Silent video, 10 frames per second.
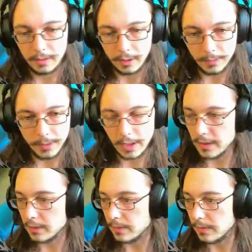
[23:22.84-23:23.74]
Hope you
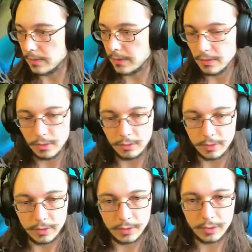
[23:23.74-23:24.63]
guys are both
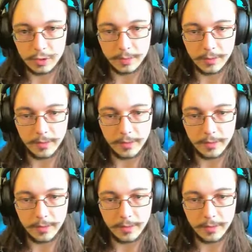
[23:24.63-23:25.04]
doing super